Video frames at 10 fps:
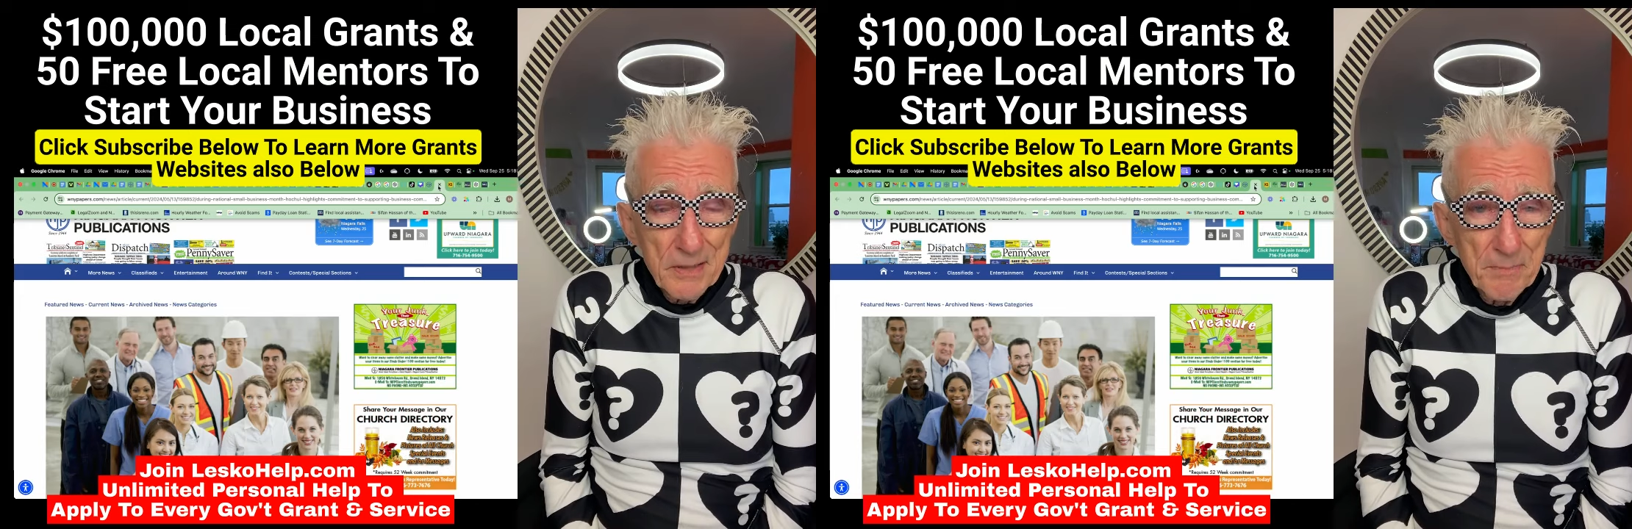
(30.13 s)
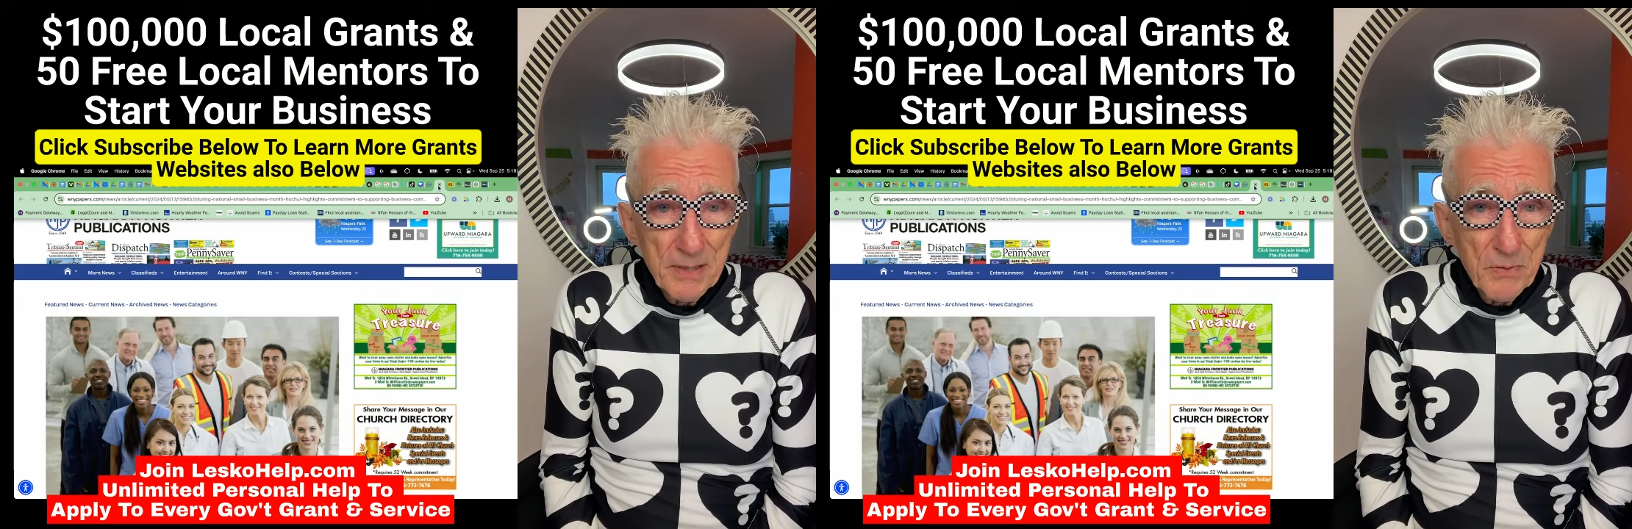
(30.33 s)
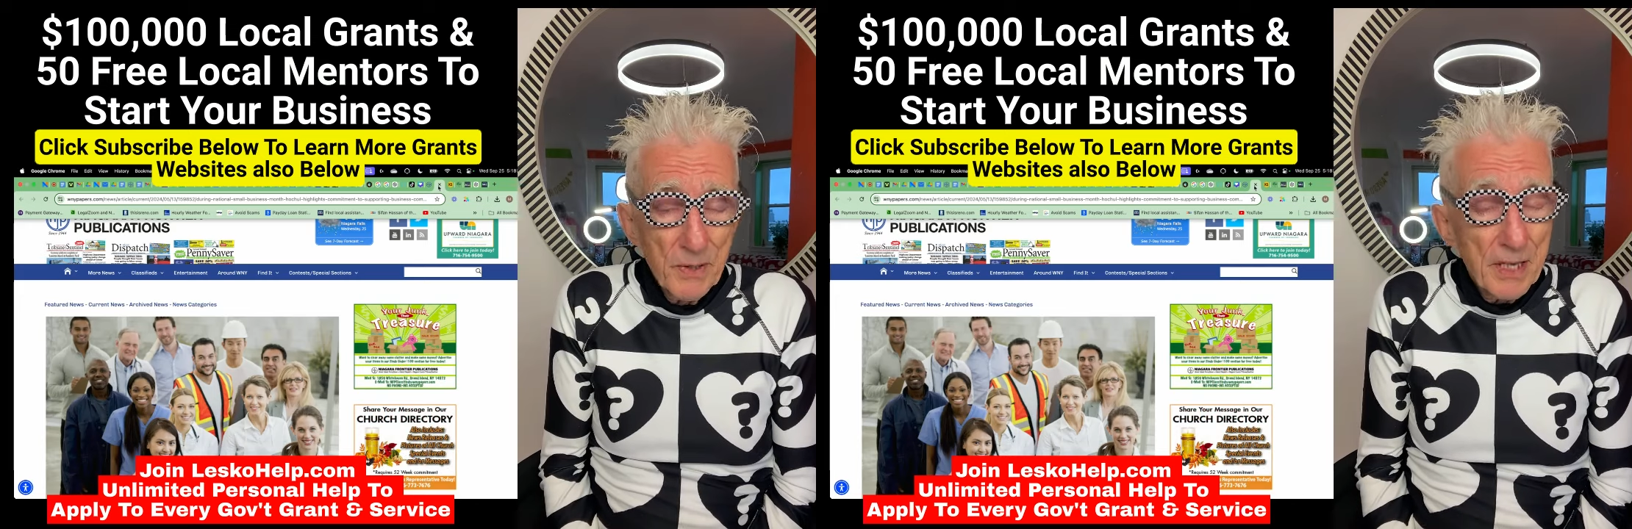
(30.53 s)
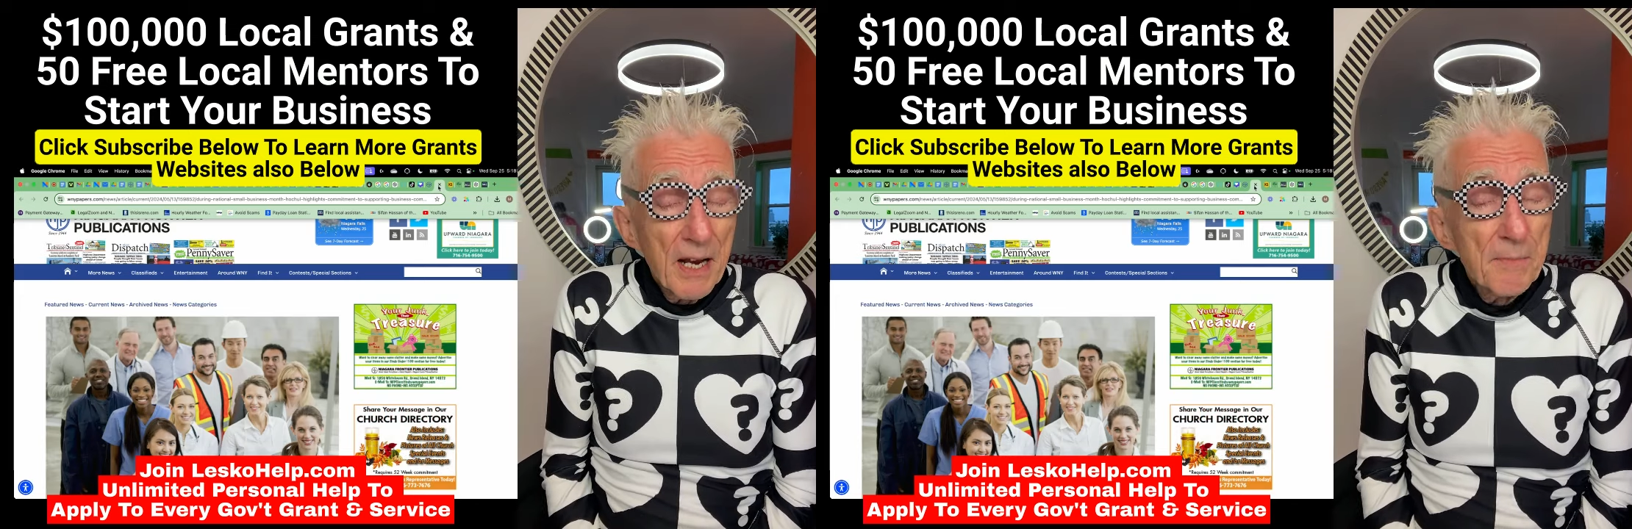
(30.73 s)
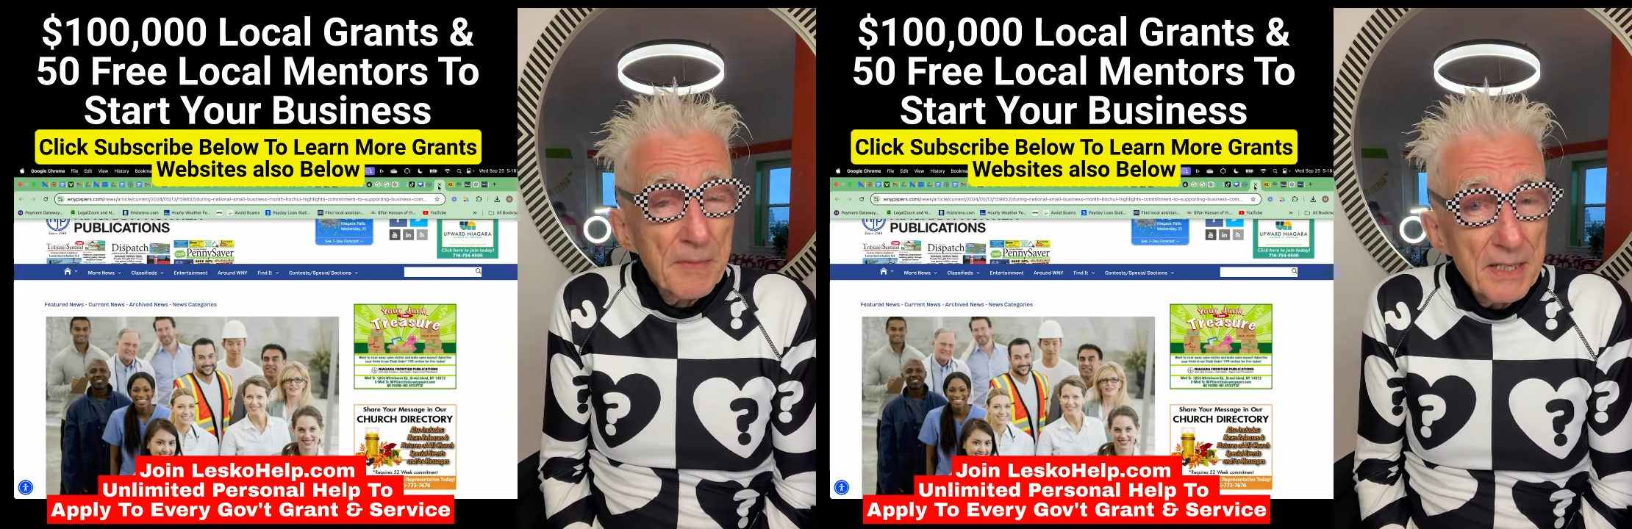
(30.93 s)
compared to what the
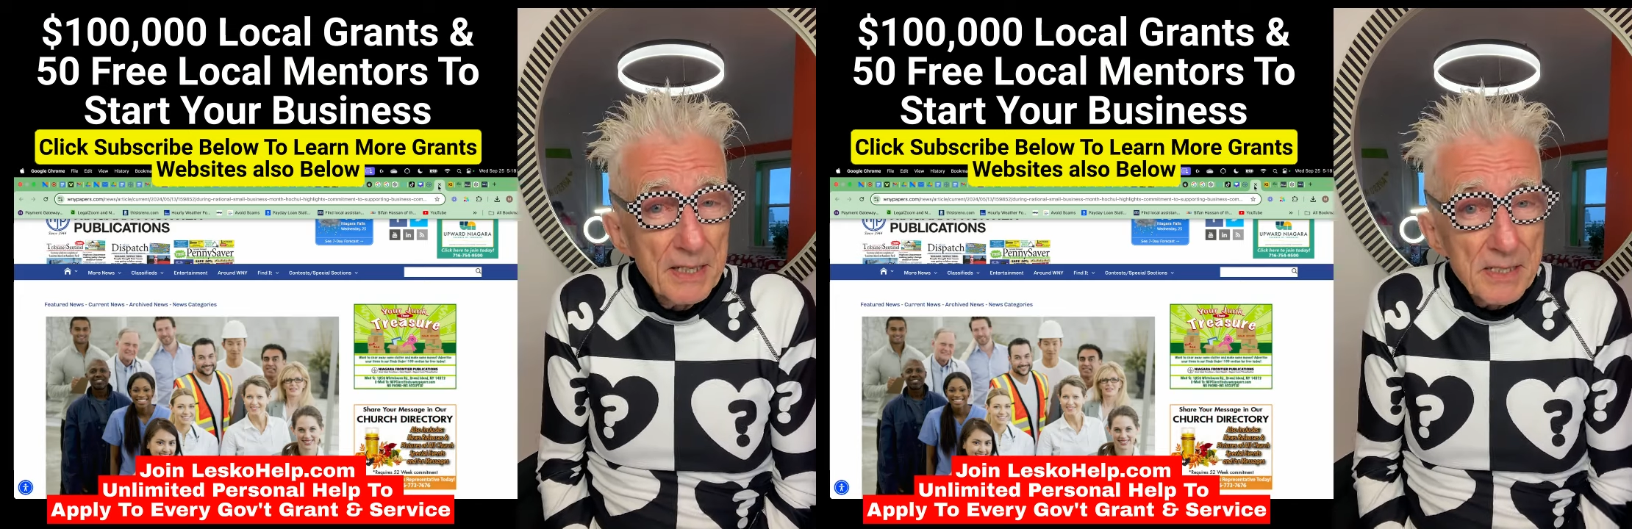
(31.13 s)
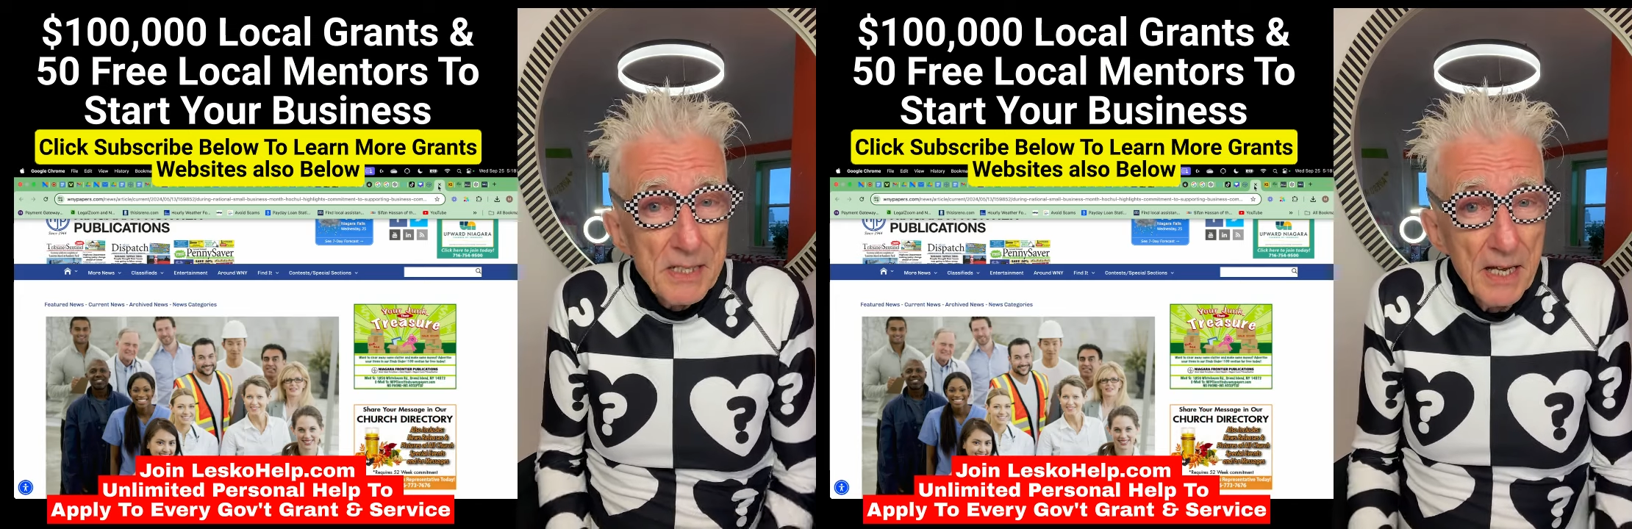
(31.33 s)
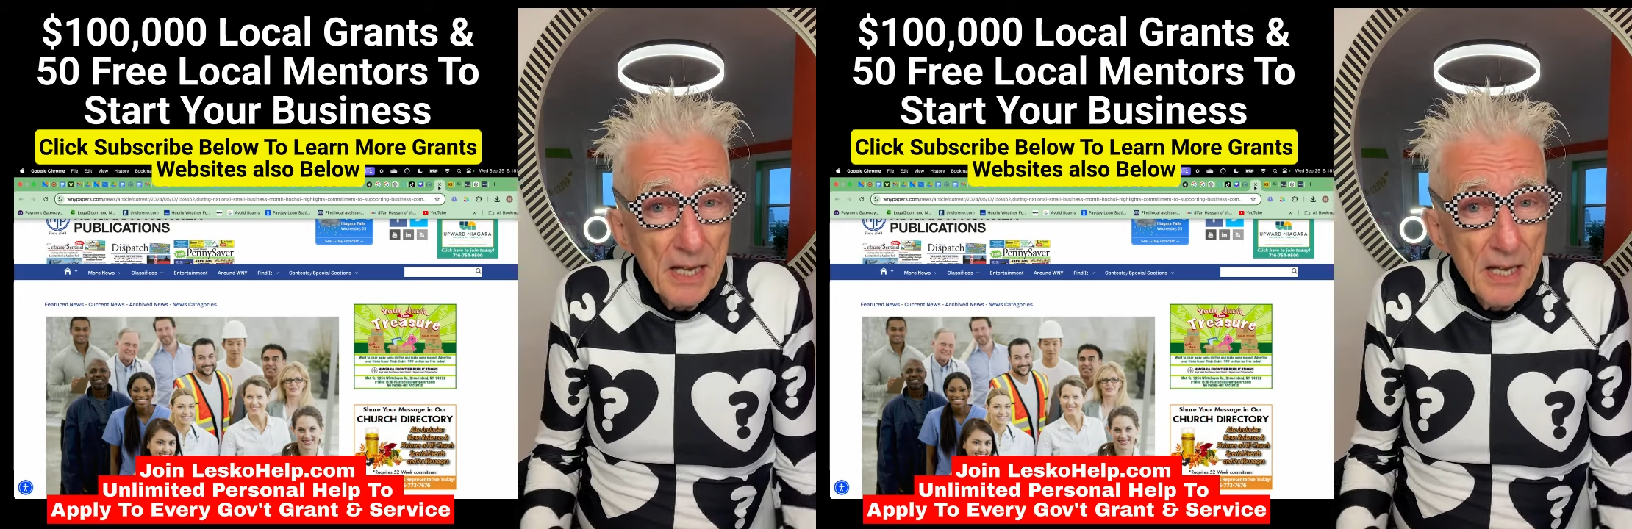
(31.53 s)
government does